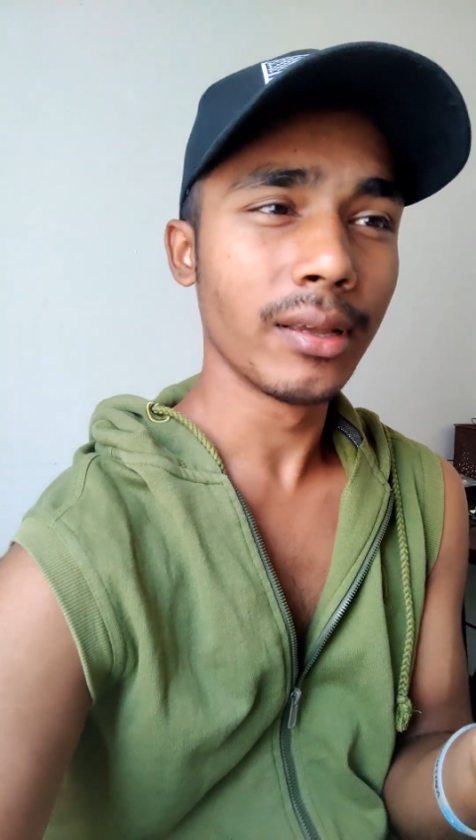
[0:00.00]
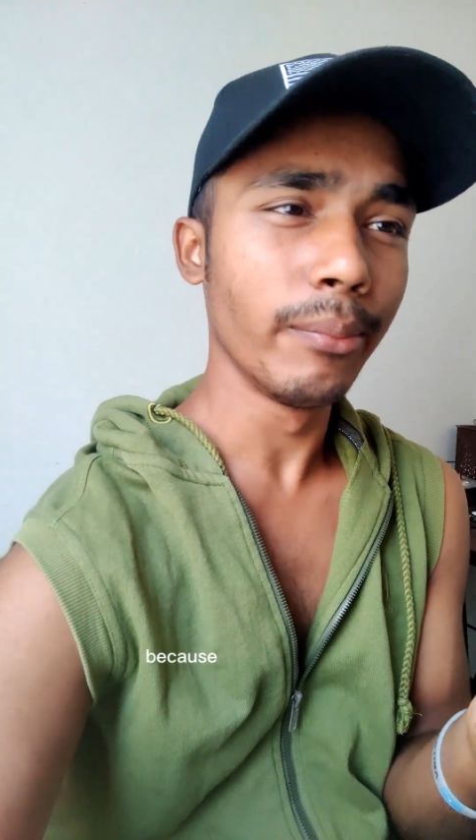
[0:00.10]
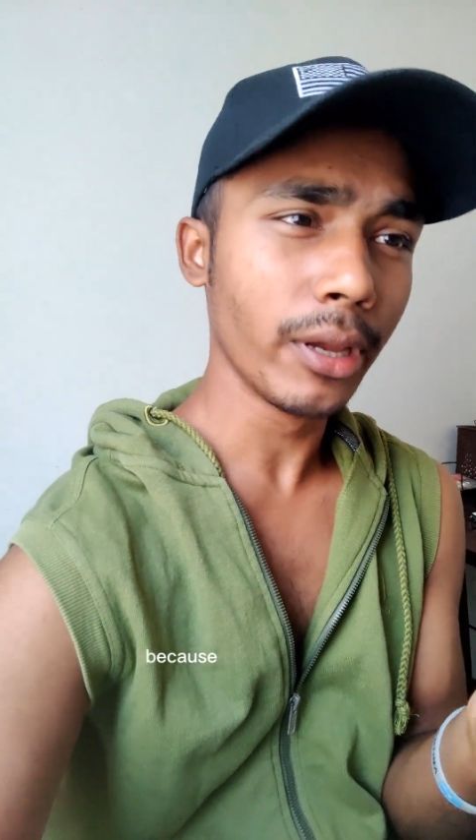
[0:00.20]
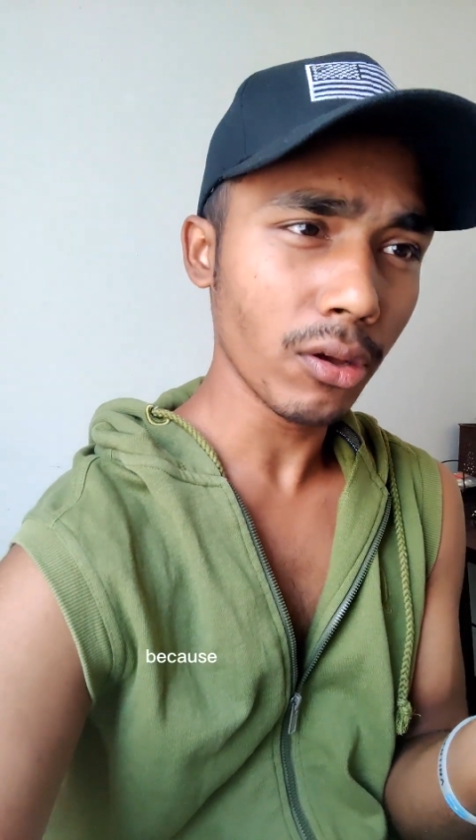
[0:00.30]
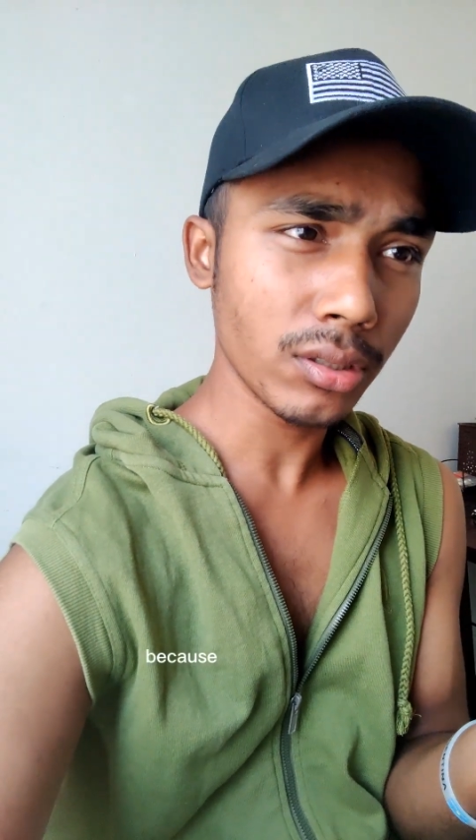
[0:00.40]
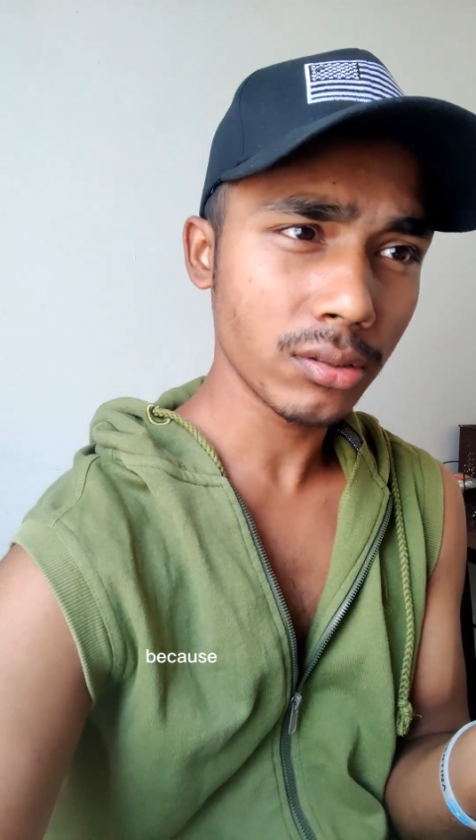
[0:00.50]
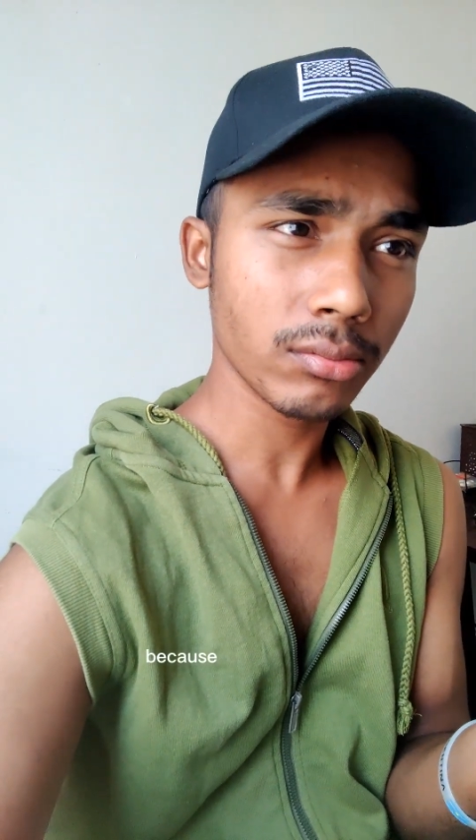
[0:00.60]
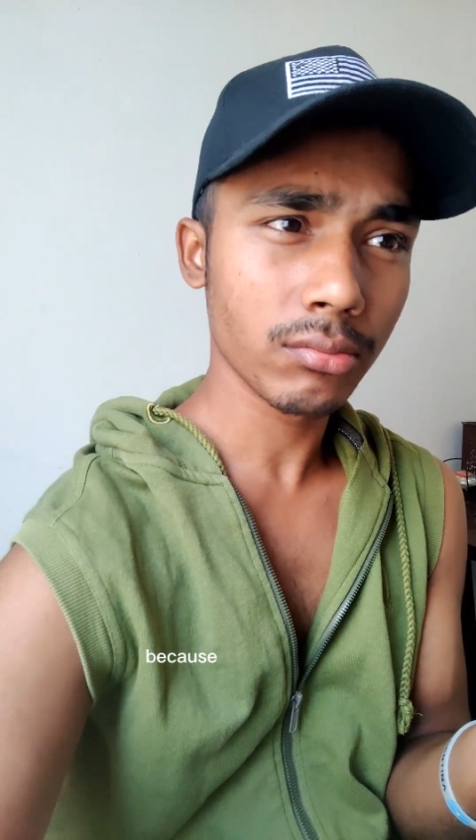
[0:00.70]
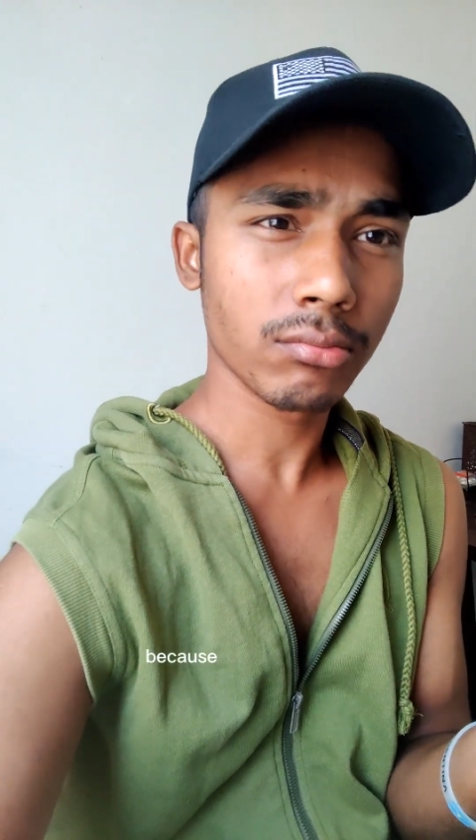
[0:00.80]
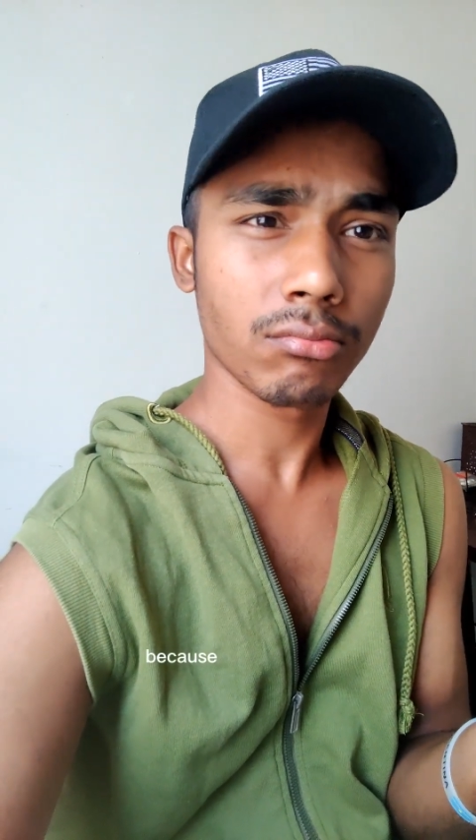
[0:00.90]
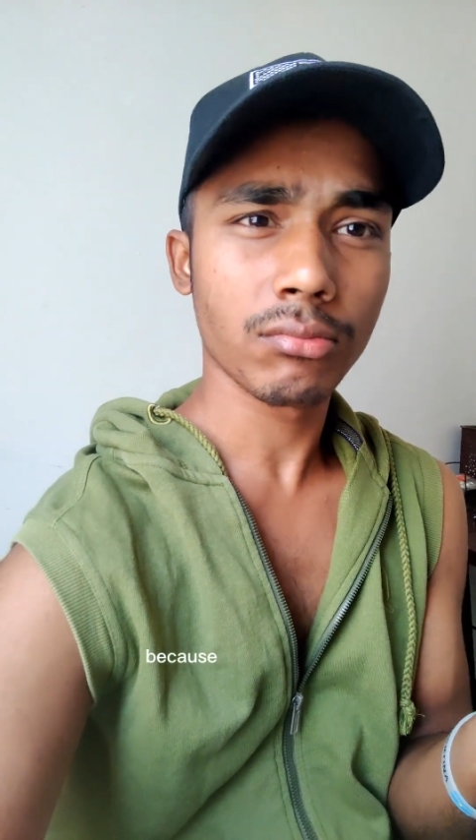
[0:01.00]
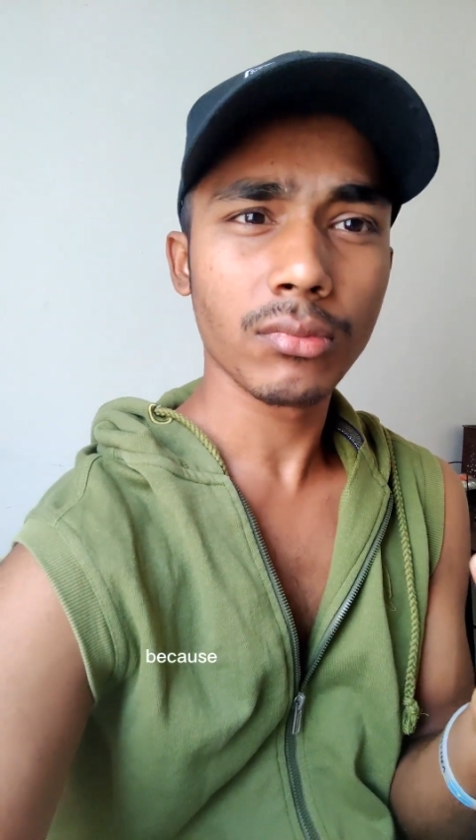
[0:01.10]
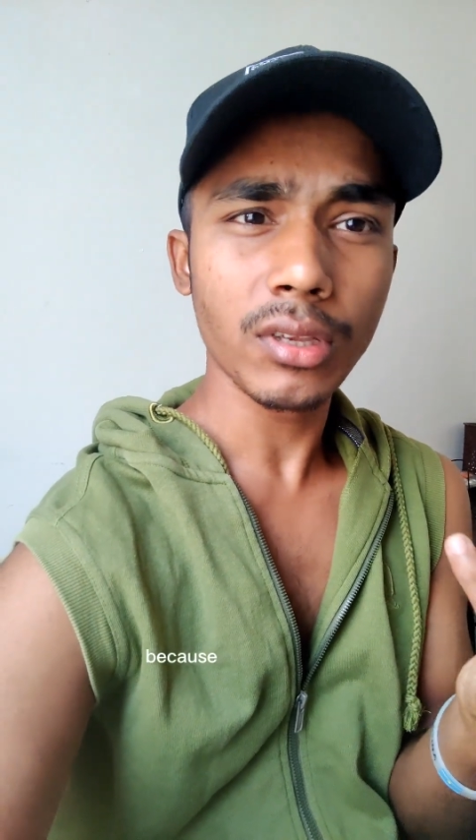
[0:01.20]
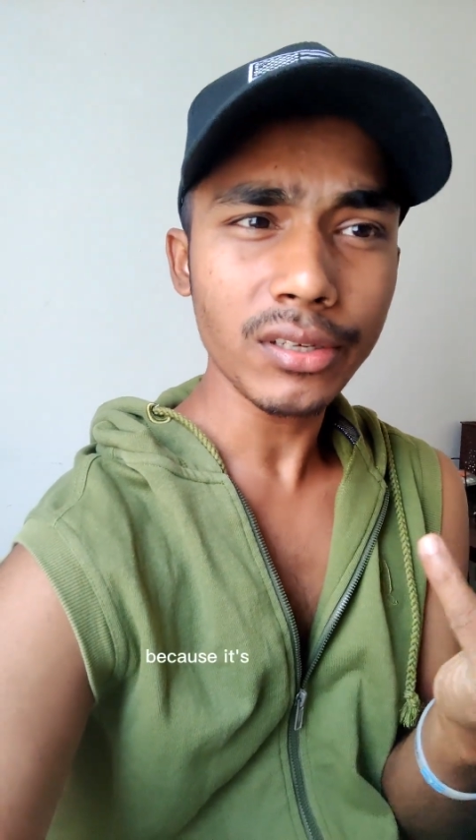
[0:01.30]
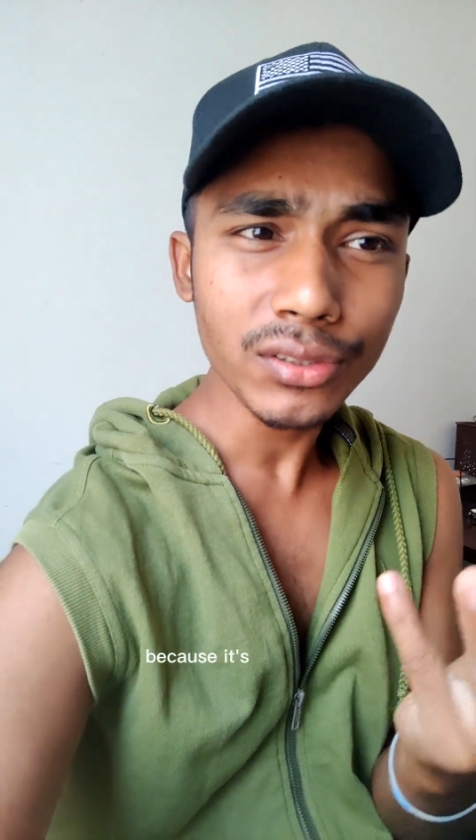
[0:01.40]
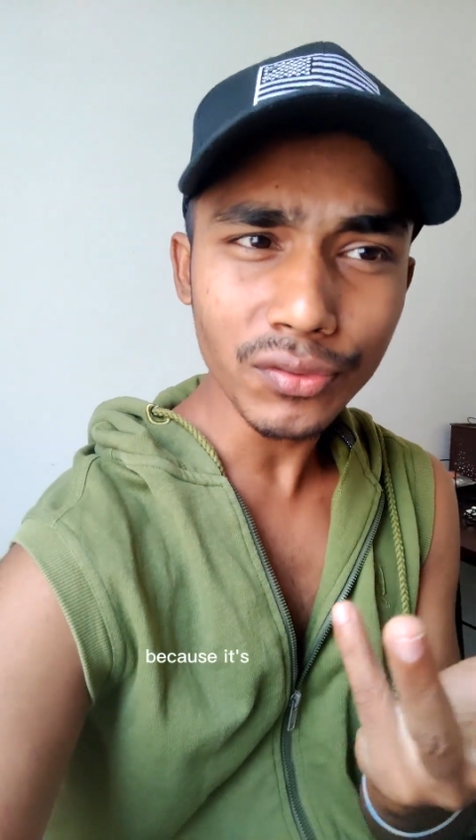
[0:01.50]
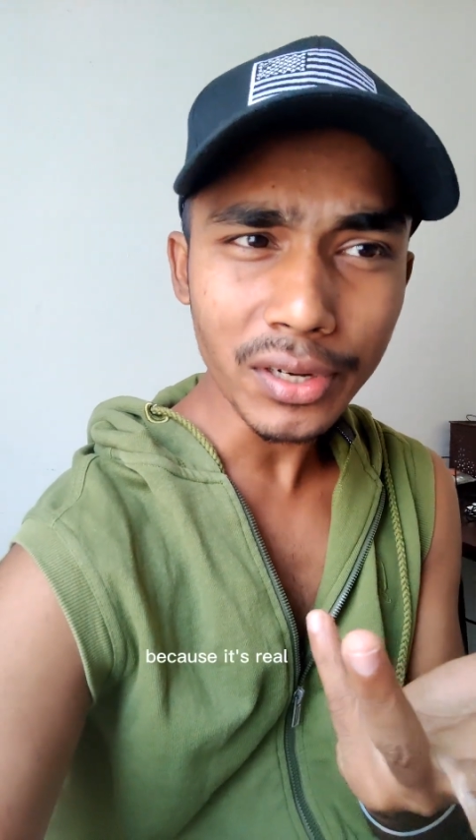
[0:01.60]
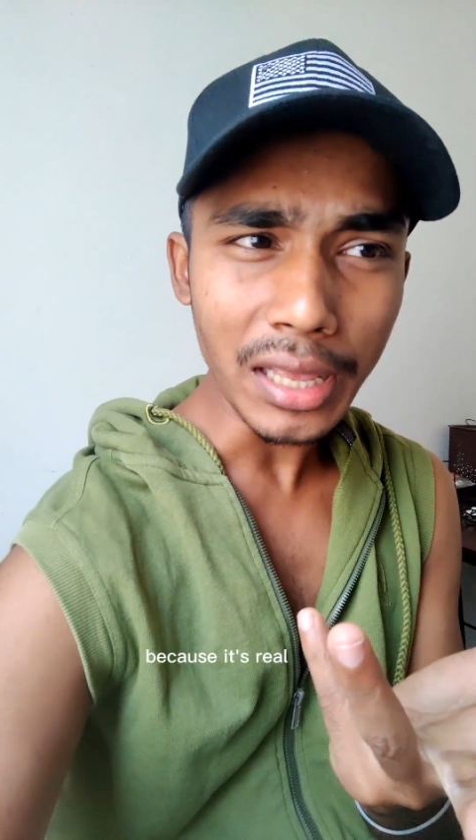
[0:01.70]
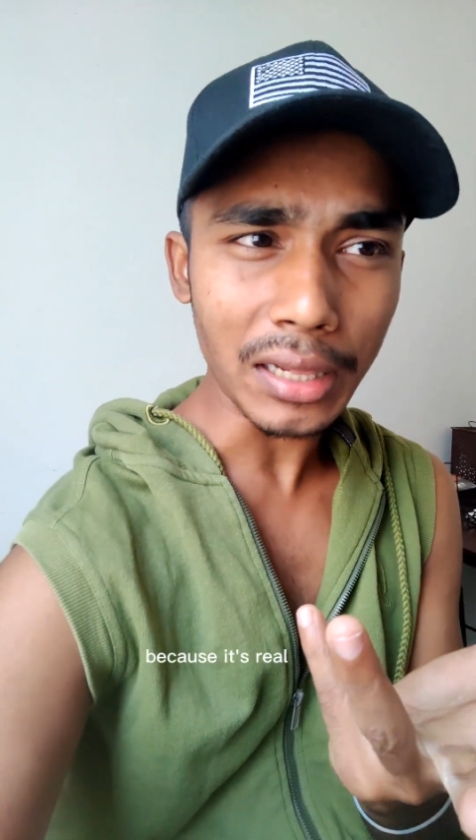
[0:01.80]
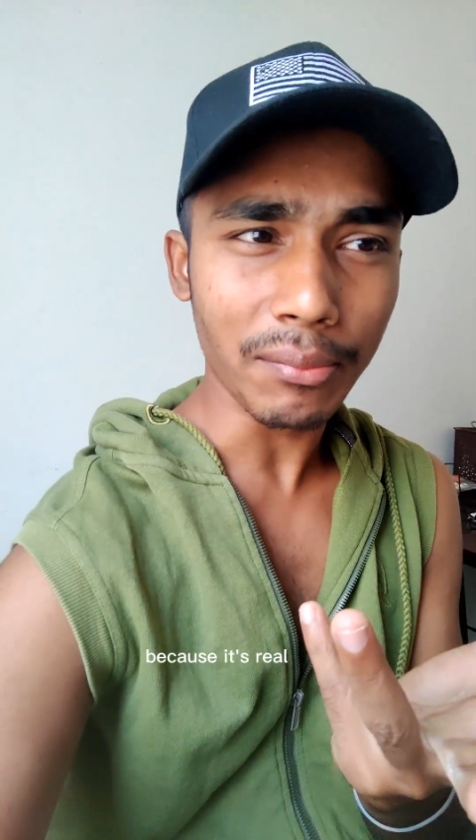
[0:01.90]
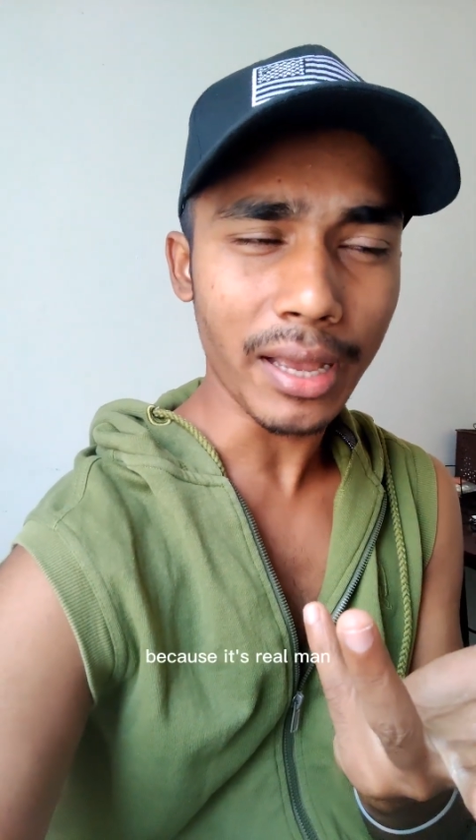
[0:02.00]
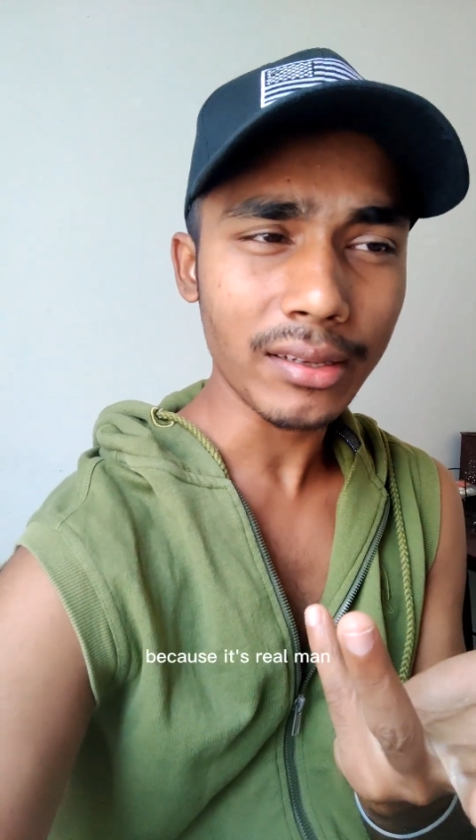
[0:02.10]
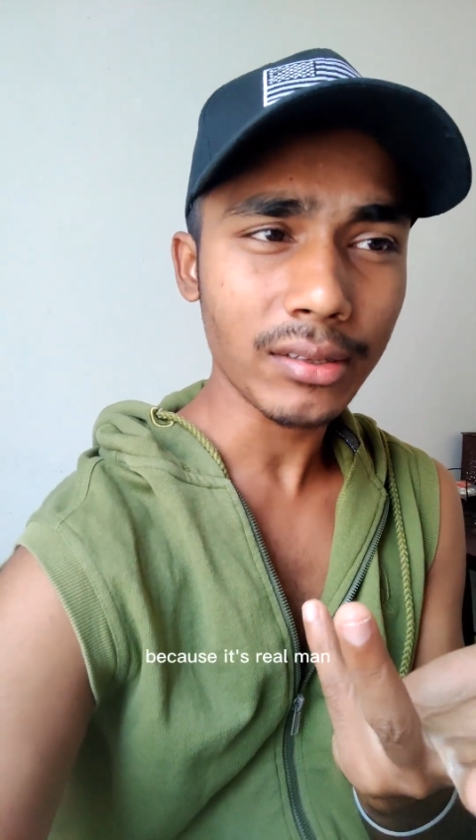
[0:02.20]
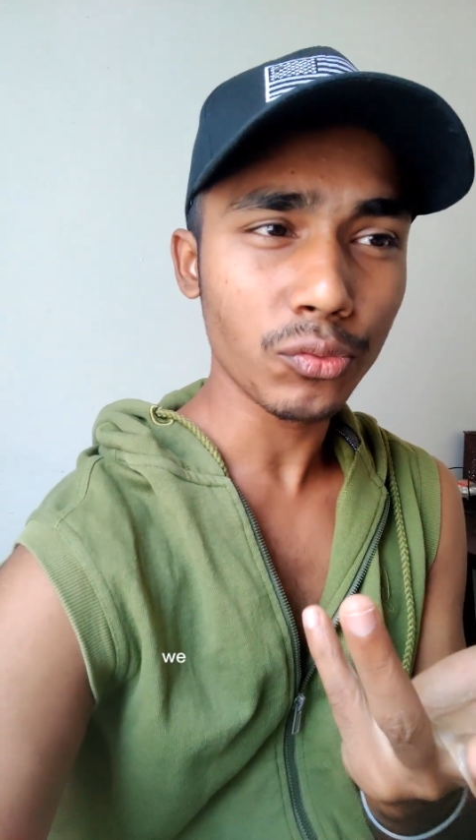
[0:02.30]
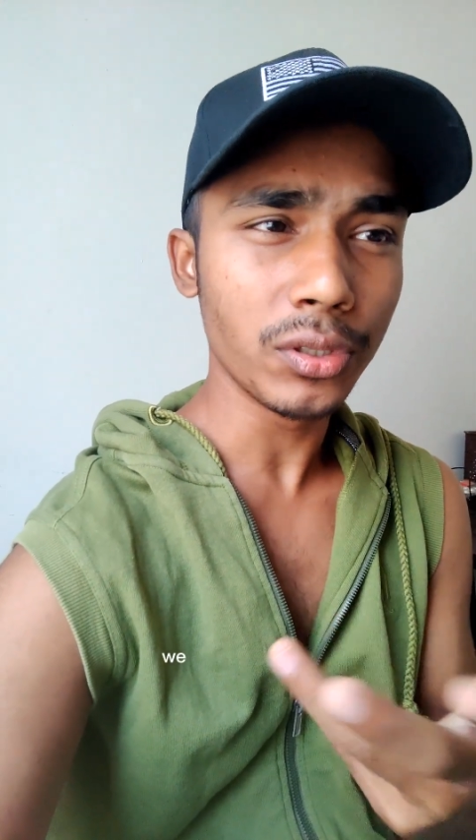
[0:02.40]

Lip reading: Because it's real, man.